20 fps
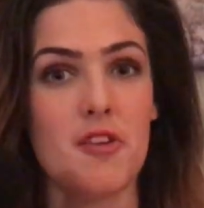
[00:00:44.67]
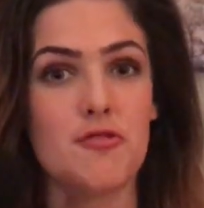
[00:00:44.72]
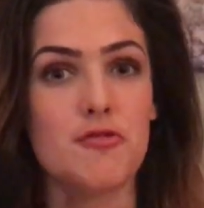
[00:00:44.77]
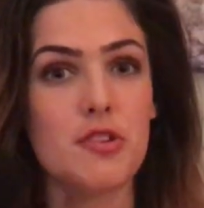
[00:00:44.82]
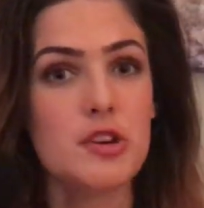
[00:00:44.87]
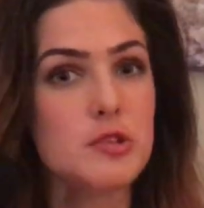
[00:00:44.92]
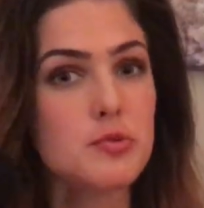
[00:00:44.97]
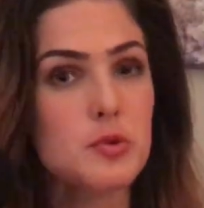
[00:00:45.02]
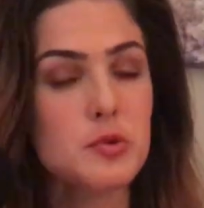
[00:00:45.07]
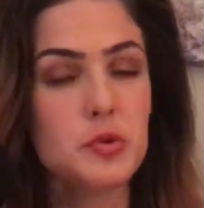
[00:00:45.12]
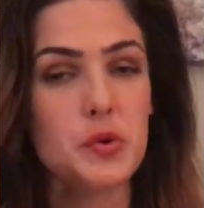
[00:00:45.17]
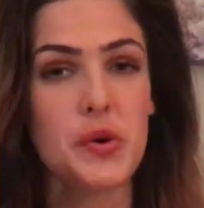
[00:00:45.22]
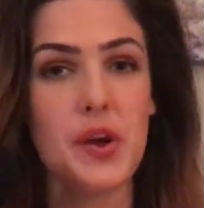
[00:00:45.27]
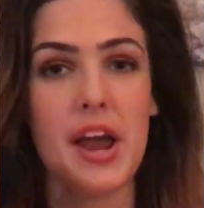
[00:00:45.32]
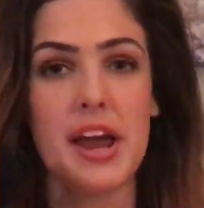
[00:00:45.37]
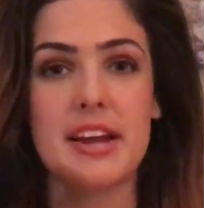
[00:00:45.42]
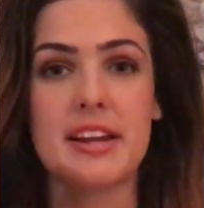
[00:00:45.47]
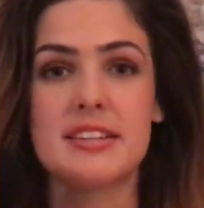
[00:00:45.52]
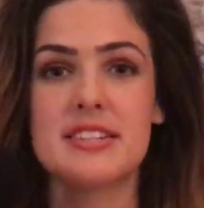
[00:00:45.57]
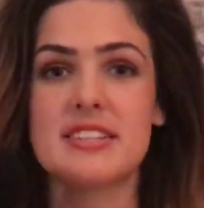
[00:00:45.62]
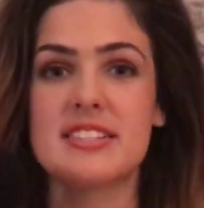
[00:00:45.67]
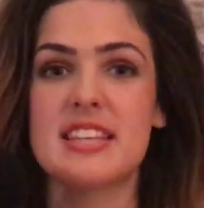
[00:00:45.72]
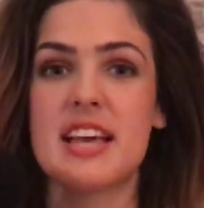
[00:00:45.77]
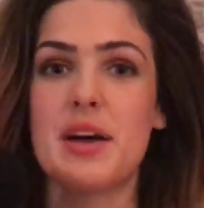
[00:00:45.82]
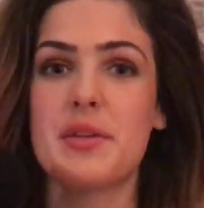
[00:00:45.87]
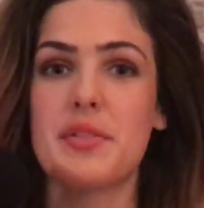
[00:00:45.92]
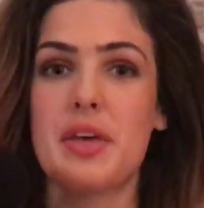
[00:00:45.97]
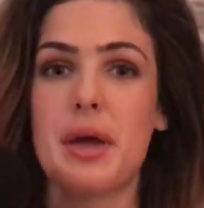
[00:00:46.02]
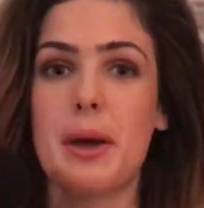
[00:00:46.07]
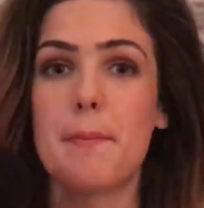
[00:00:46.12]
Fuzz was created to
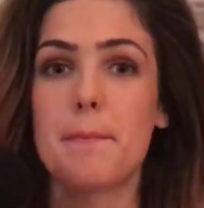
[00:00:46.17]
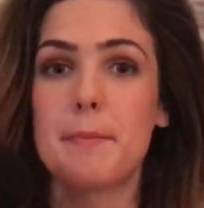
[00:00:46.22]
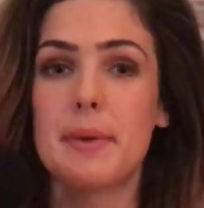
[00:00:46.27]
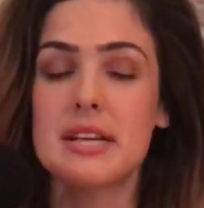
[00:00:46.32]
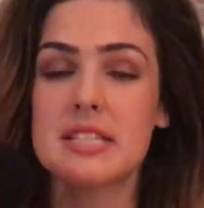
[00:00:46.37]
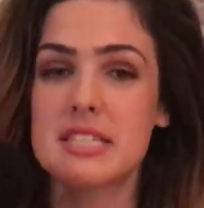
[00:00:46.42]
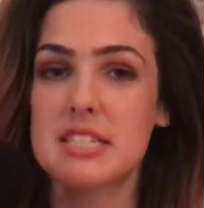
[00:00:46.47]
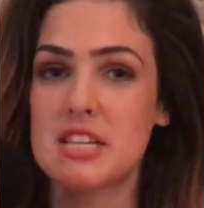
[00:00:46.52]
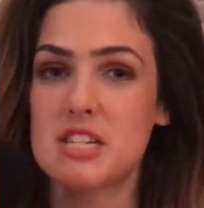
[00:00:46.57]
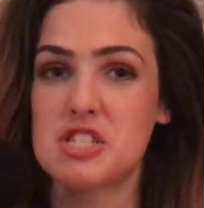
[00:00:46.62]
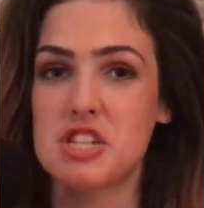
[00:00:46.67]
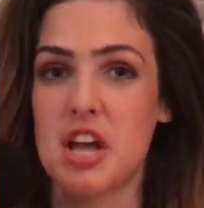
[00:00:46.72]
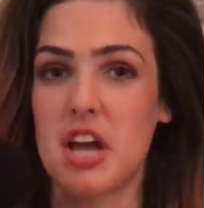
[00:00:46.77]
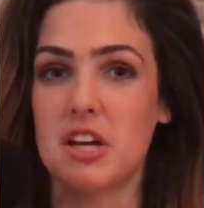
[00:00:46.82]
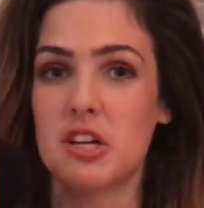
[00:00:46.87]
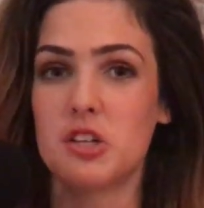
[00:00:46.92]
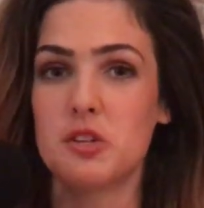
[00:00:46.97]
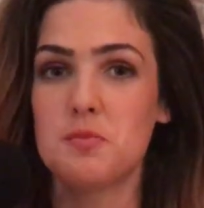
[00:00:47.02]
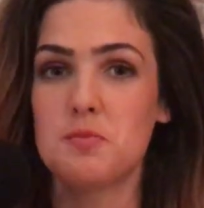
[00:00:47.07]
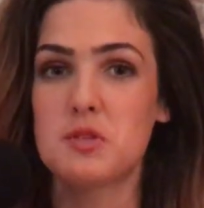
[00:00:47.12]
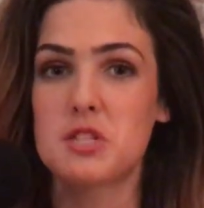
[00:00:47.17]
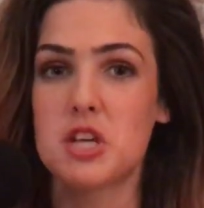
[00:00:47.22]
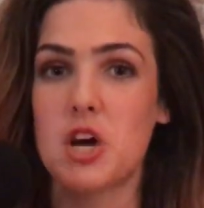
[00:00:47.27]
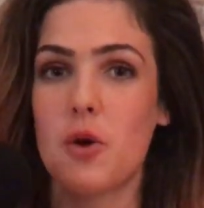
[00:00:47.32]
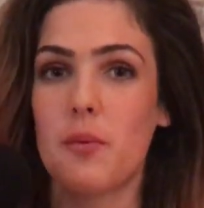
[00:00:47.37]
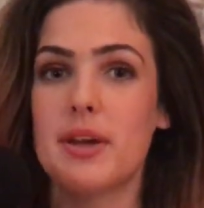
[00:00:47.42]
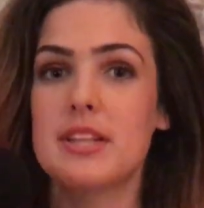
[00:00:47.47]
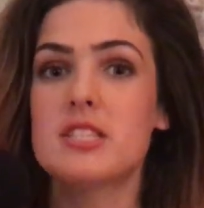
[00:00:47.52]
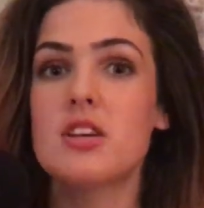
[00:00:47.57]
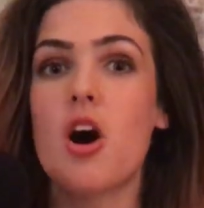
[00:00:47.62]
sound like a busted channel,
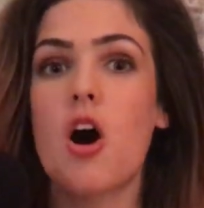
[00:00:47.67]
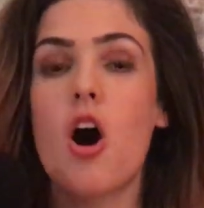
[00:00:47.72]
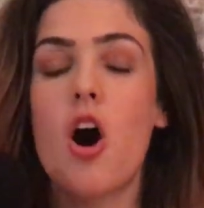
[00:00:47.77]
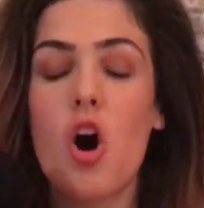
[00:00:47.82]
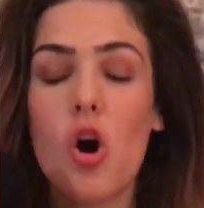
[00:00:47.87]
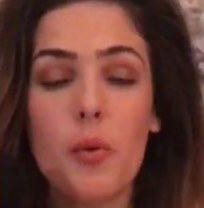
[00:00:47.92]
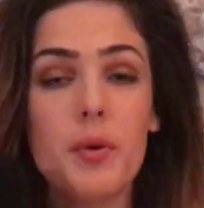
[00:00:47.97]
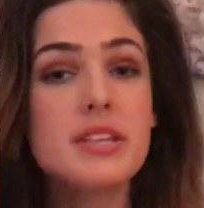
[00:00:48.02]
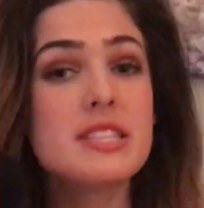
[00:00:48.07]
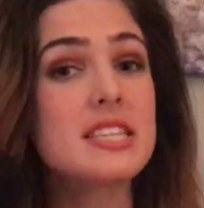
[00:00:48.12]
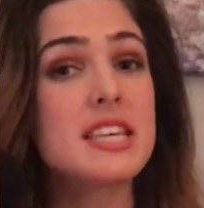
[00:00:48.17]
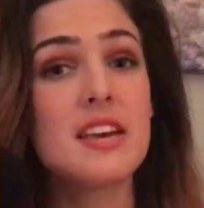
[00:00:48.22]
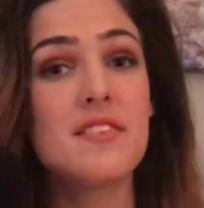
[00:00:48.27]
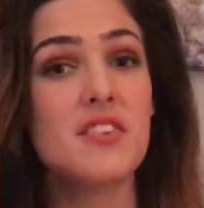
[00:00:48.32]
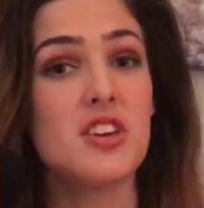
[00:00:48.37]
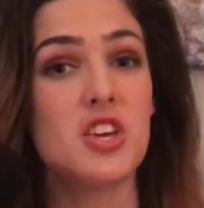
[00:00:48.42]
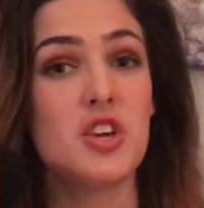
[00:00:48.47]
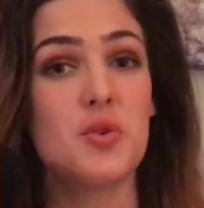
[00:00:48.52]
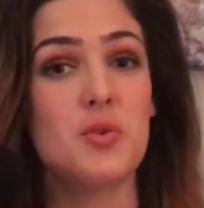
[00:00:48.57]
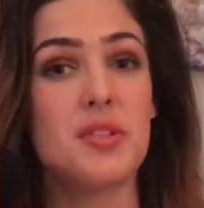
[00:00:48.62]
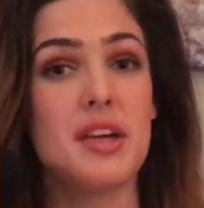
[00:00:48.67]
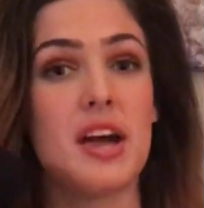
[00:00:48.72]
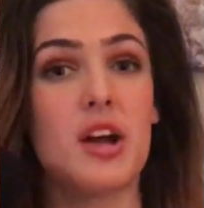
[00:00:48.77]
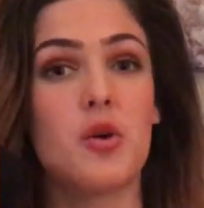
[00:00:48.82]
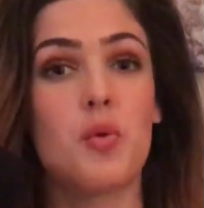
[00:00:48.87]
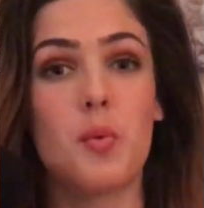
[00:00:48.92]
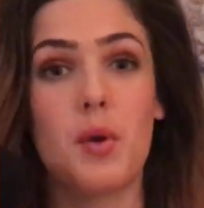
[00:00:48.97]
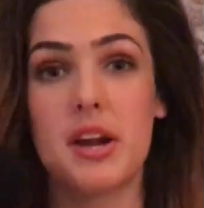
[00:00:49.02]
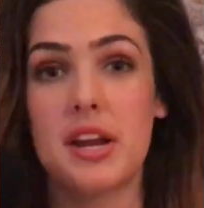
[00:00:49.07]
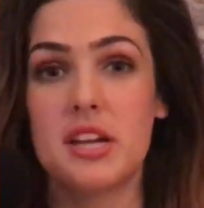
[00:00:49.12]
so it's always giving you that
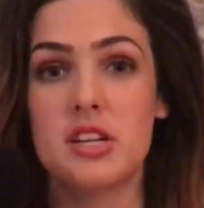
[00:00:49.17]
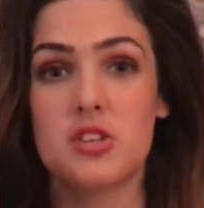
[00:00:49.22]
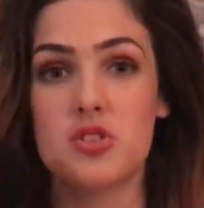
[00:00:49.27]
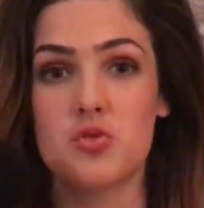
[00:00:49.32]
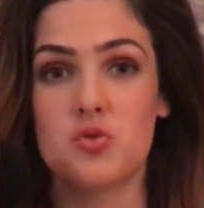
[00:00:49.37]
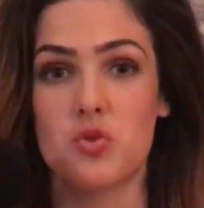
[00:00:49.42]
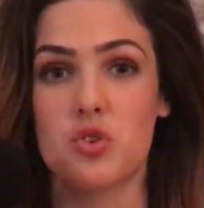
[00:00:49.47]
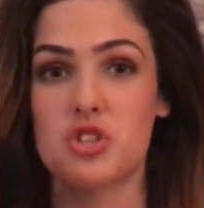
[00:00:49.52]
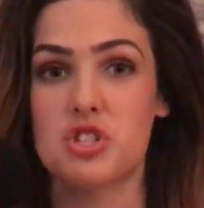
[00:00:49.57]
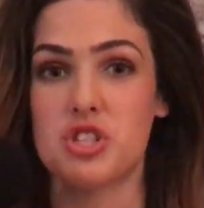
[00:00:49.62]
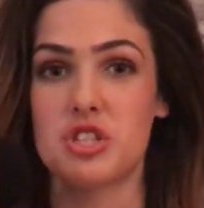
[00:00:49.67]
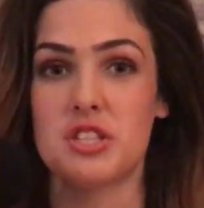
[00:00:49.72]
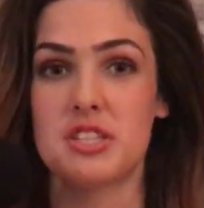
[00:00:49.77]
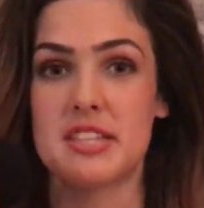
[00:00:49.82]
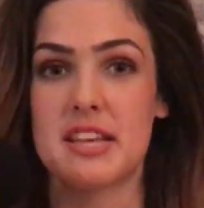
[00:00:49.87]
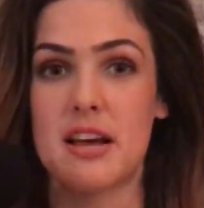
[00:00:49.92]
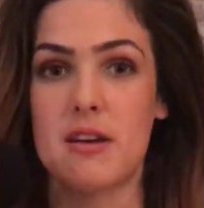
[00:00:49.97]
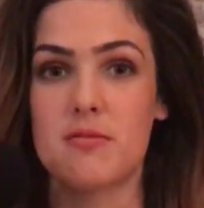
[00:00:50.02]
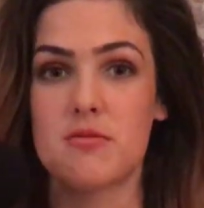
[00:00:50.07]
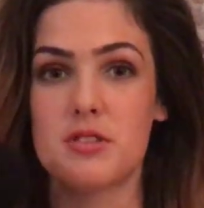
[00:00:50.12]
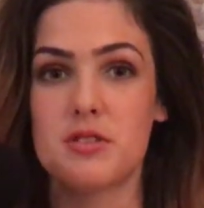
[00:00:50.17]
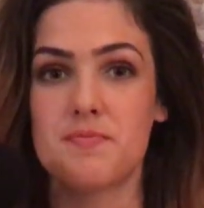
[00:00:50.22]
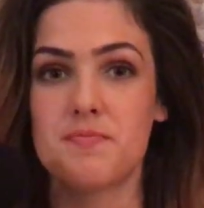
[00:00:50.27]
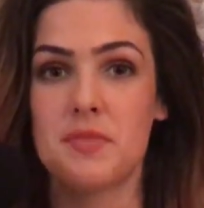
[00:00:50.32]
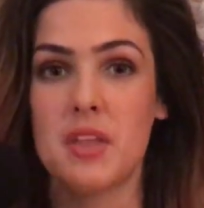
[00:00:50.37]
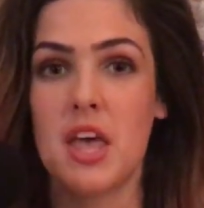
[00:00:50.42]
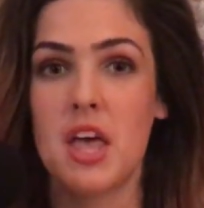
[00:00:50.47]
gritty distortion sound.